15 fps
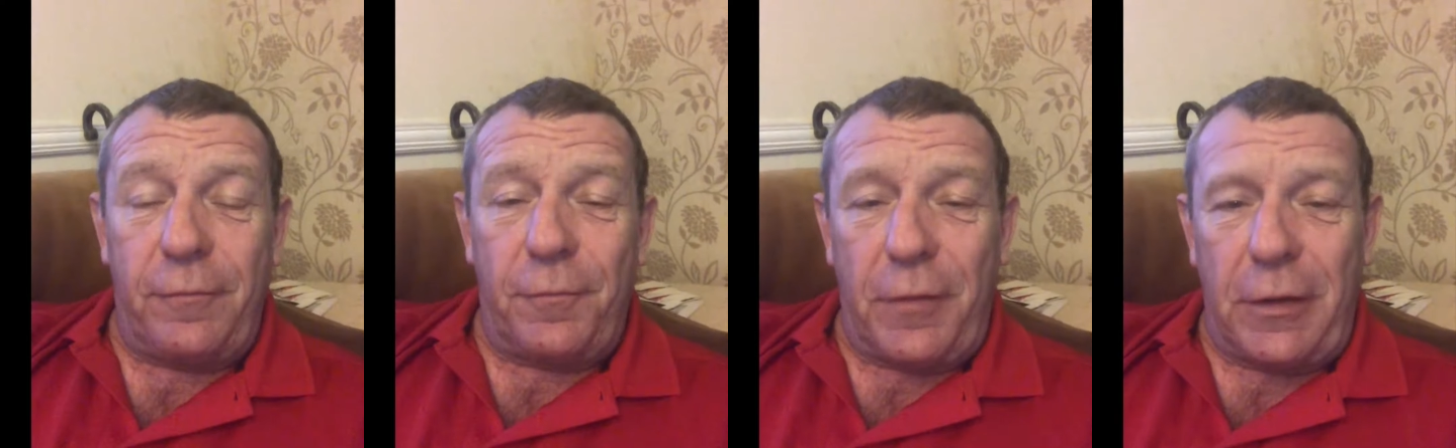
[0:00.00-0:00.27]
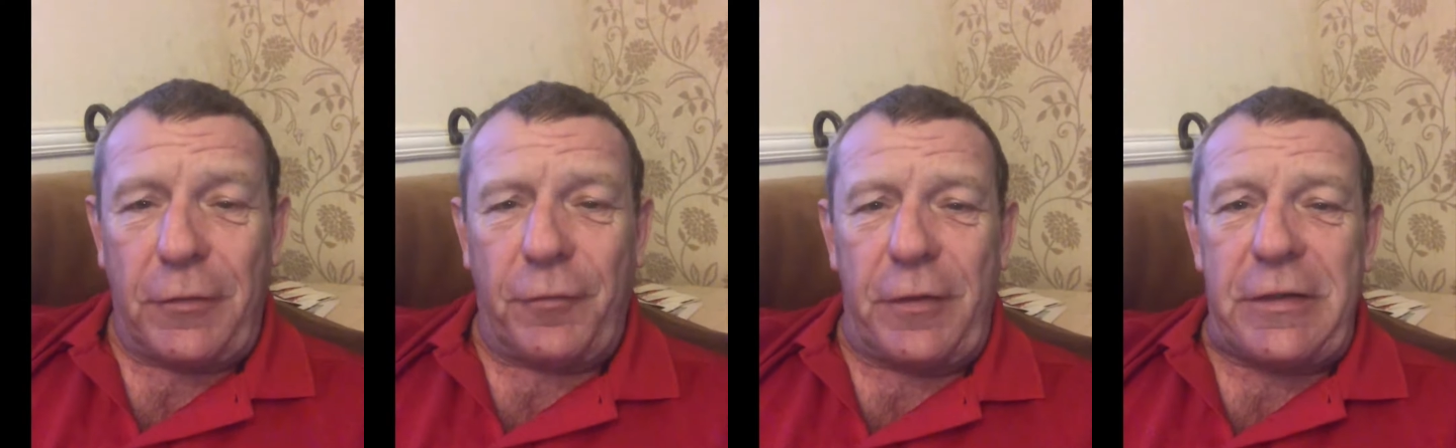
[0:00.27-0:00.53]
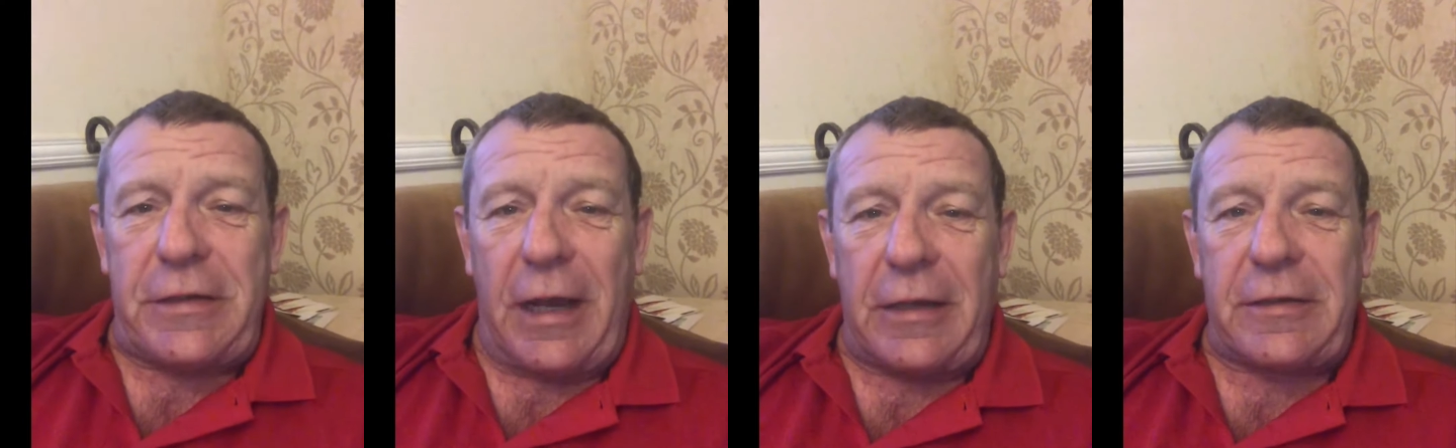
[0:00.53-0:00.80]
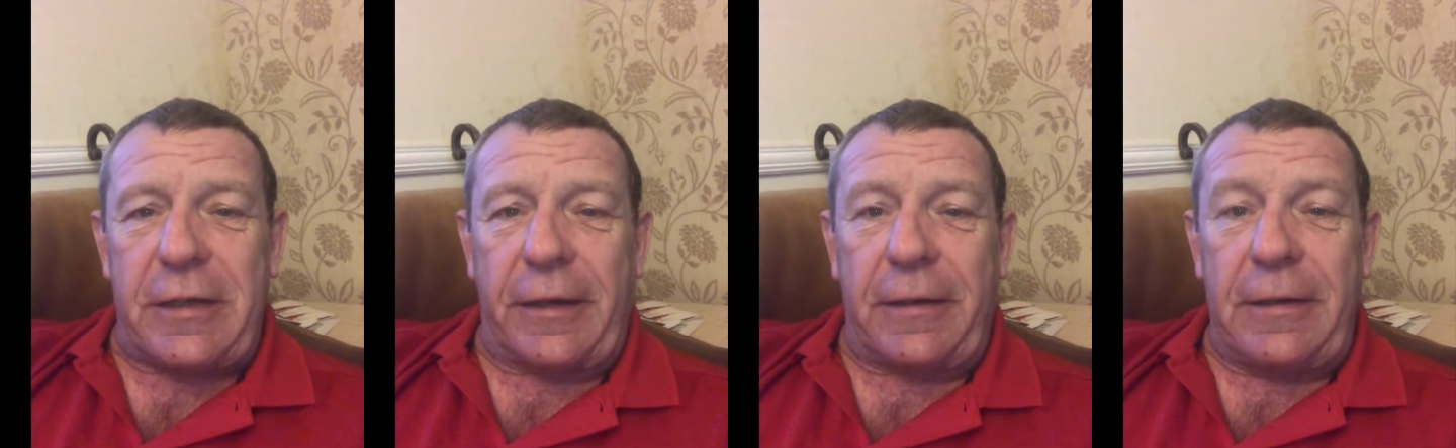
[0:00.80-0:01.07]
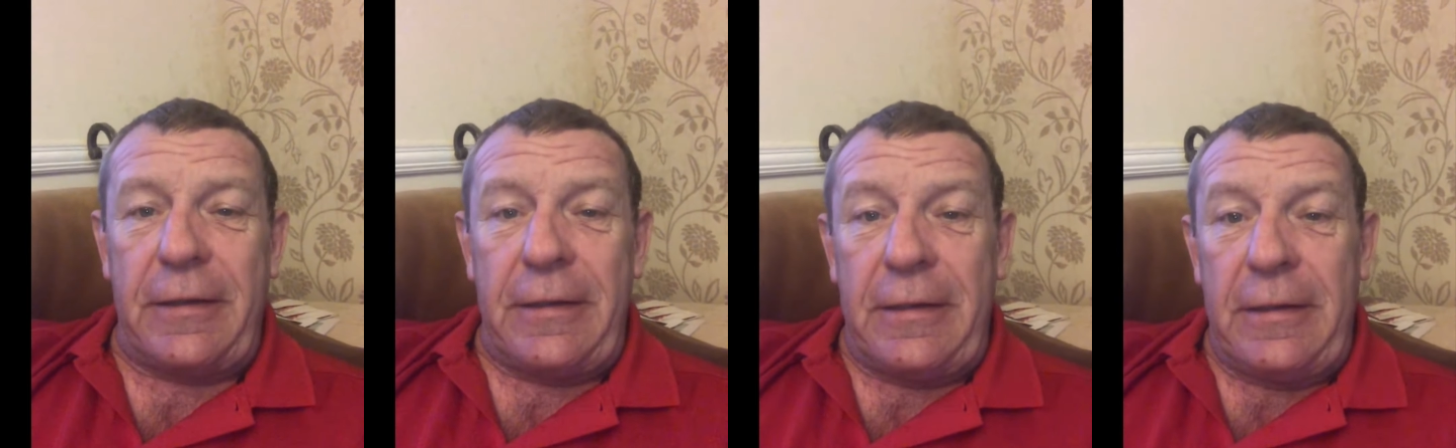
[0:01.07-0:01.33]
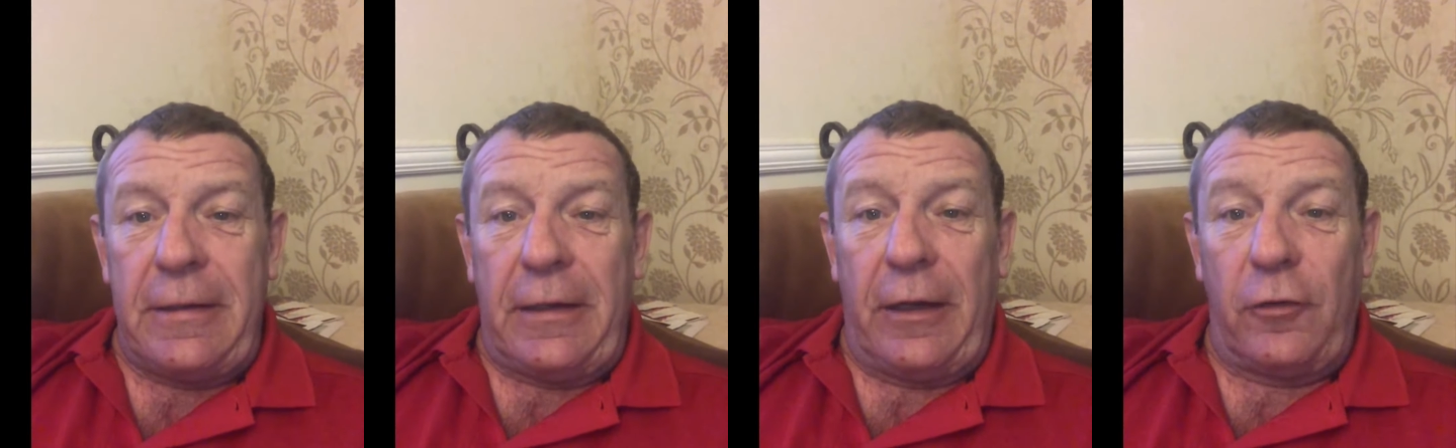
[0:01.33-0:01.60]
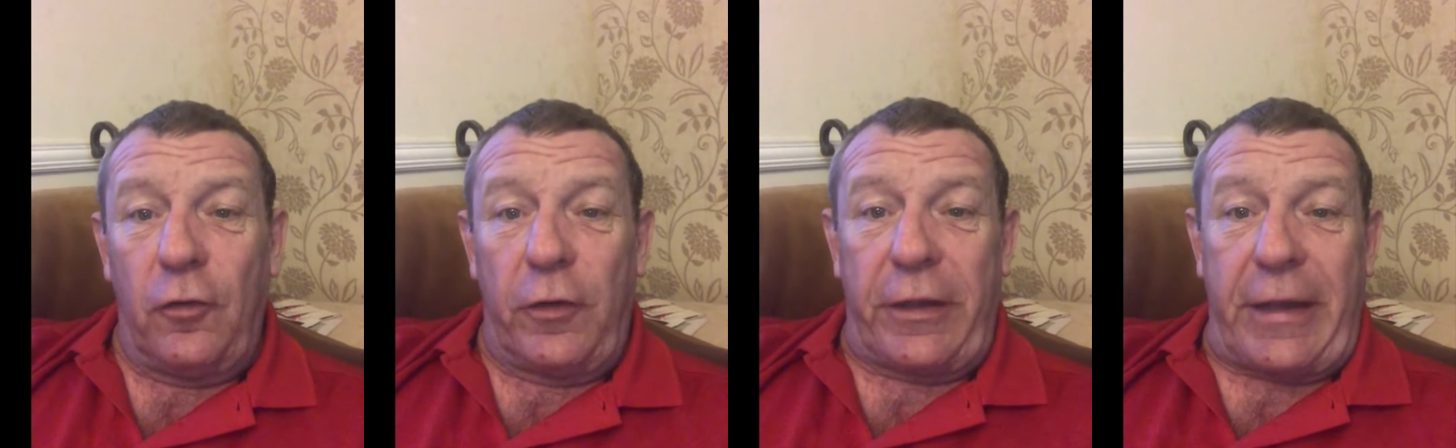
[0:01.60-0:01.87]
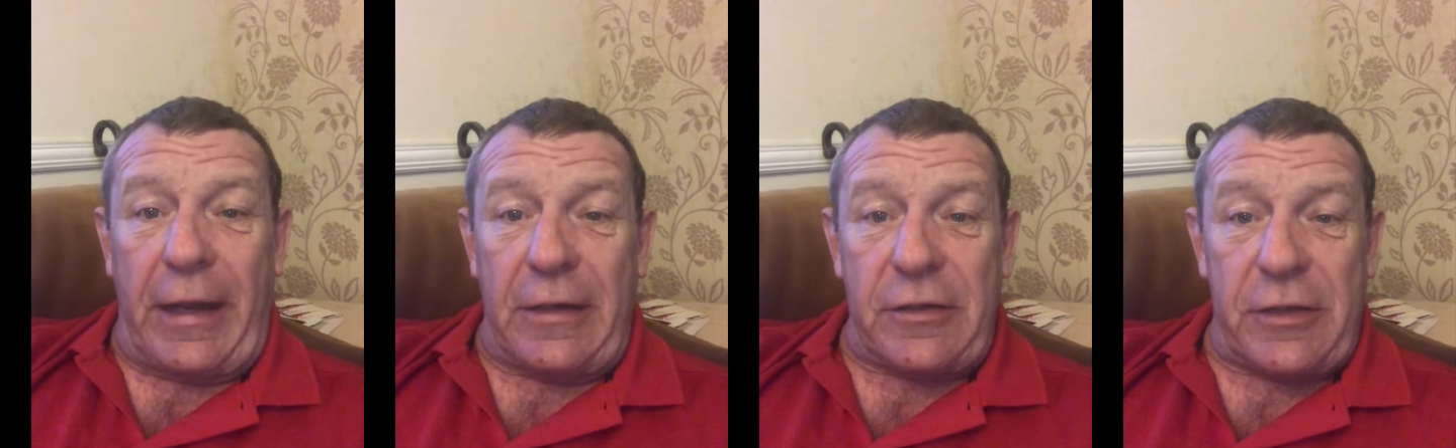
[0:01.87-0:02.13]
It's fantastic. I know they
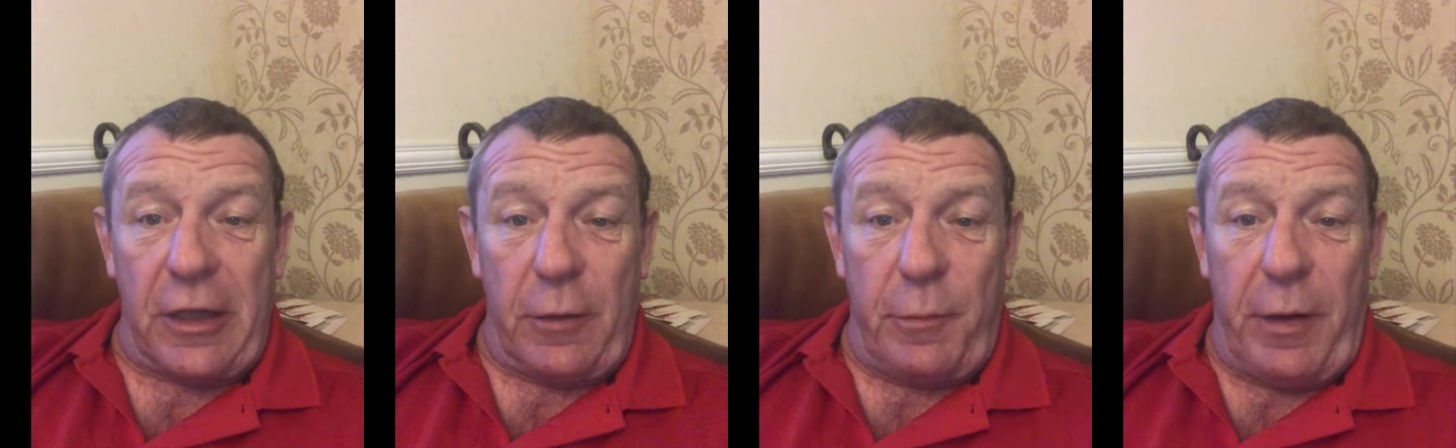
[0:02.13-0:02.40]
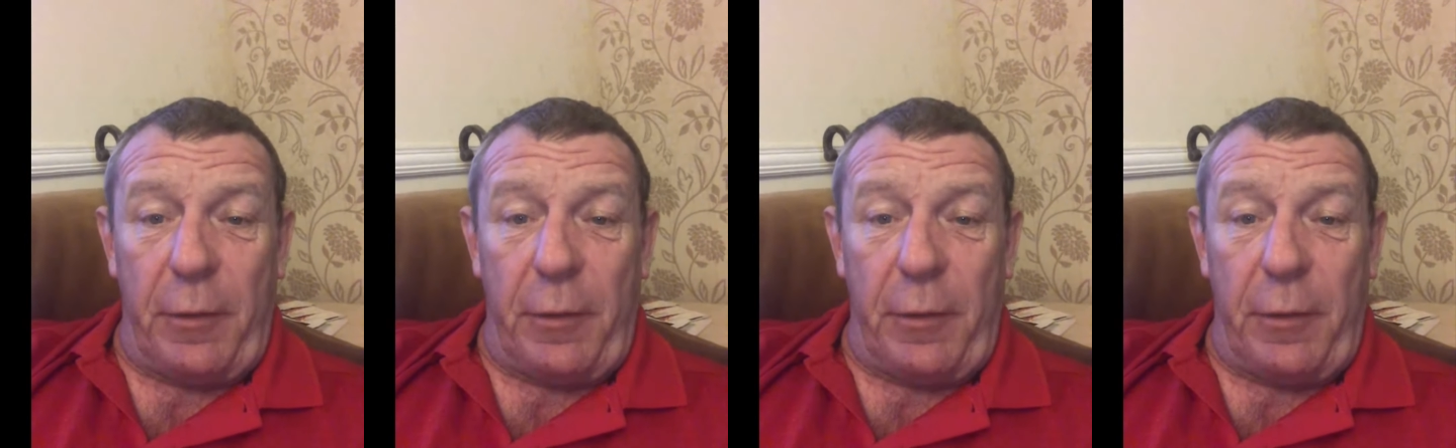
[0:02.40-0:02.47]
can't celebrate